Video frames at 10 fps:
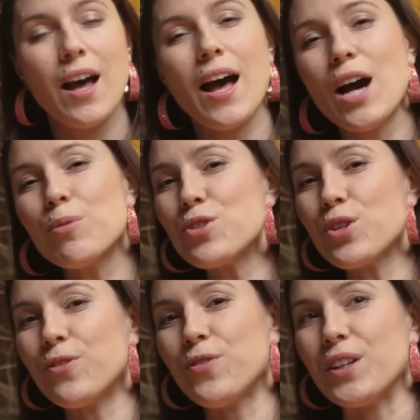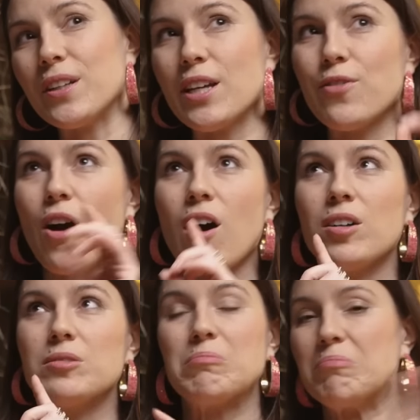how would you feel if
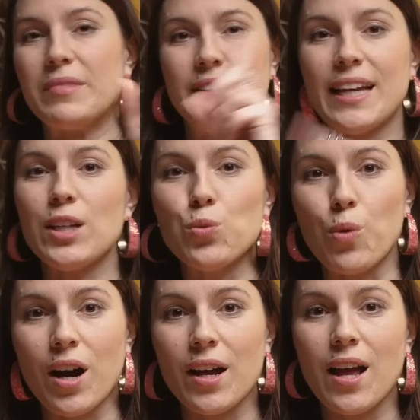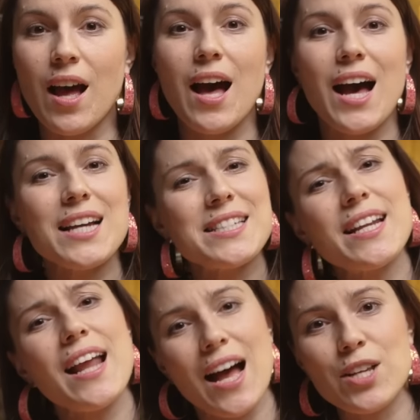on date one, I
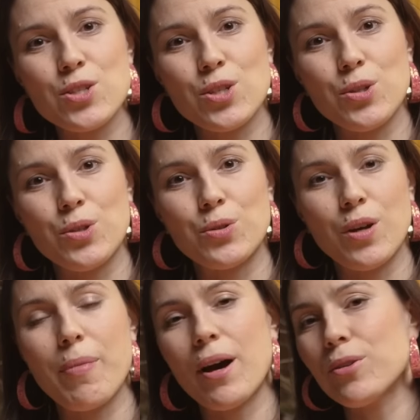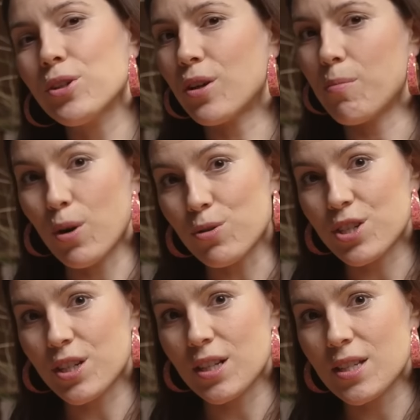started asking you about your
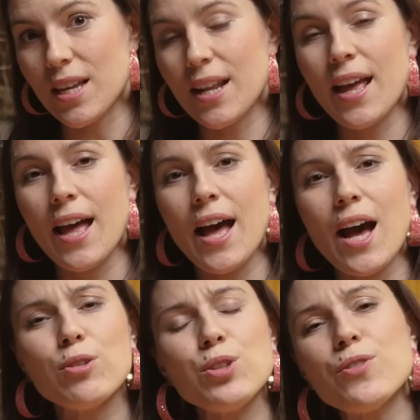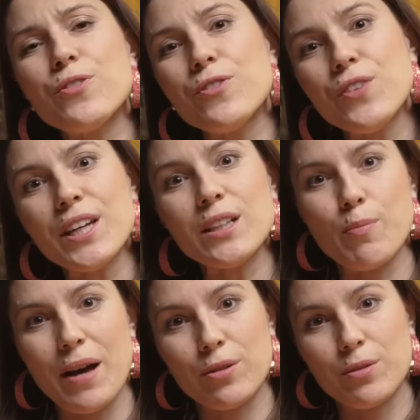emotions and how do you feel
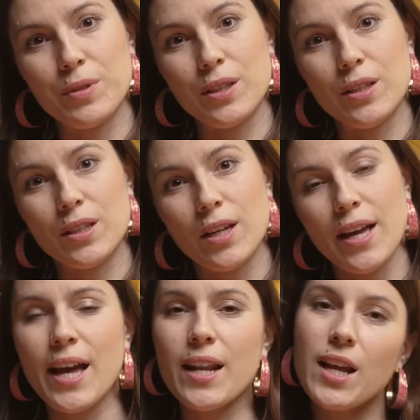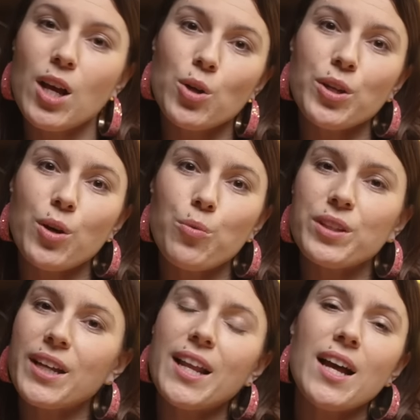about me? And you know,
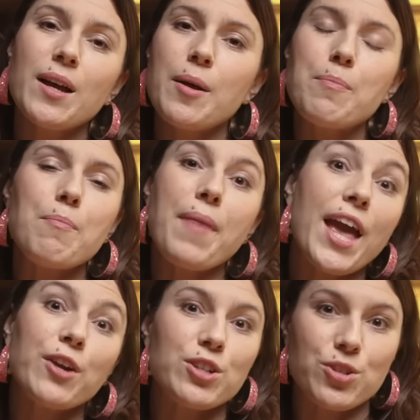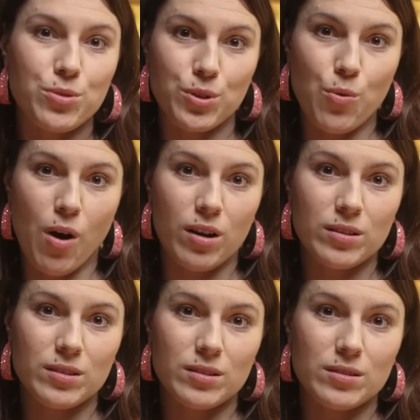what kind of marriage do you
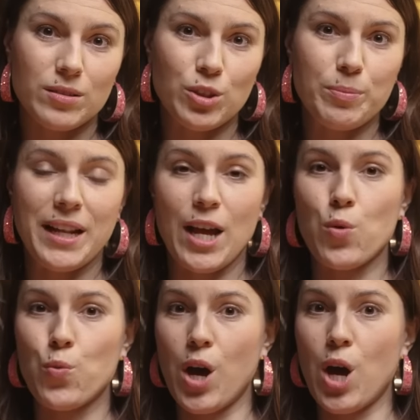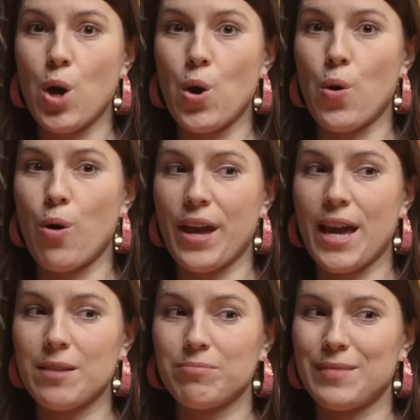want? You'd be like, whoa,
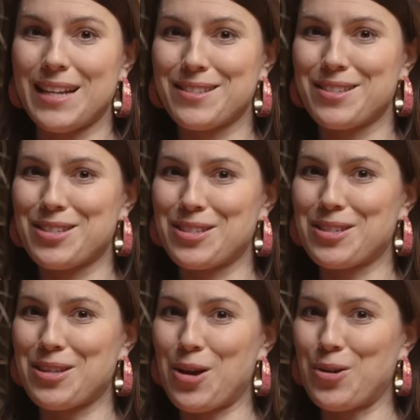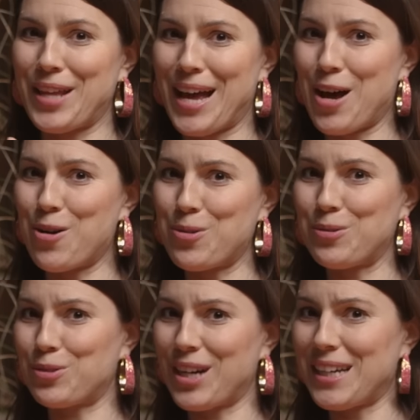okay, let's slow
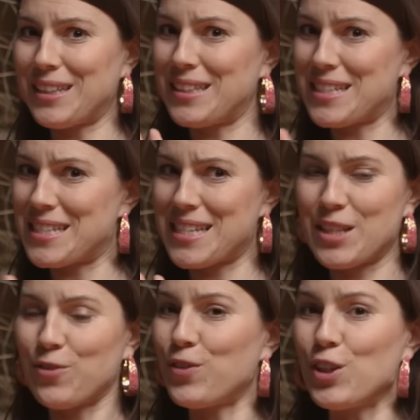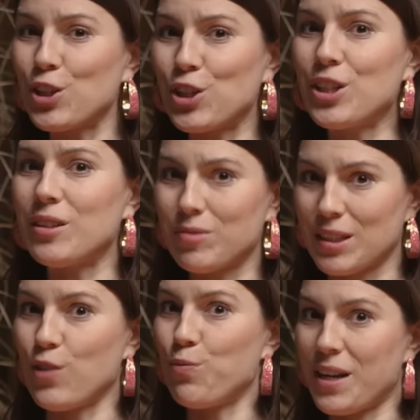down, right? This doesn't feel good.
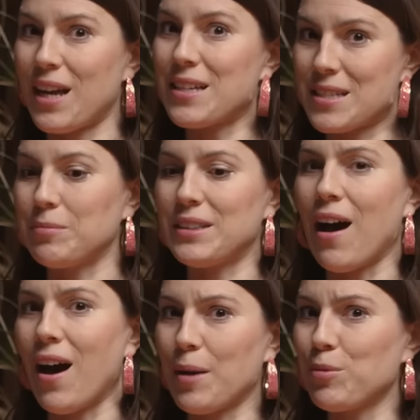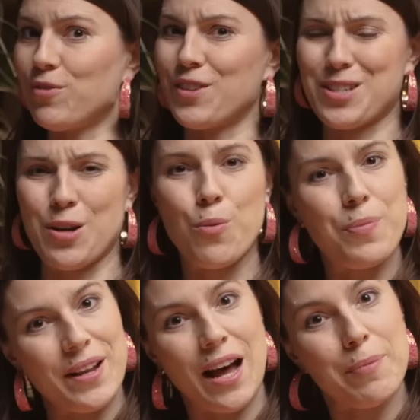Give me like some time to first
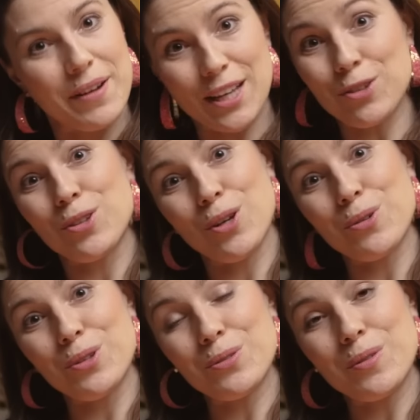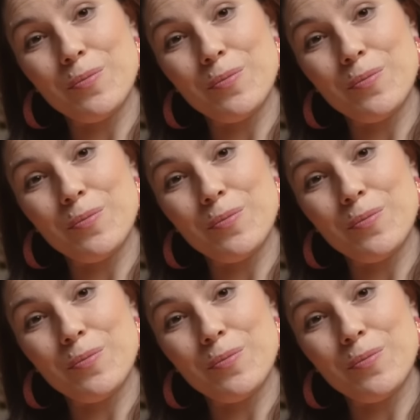open up and get to know you.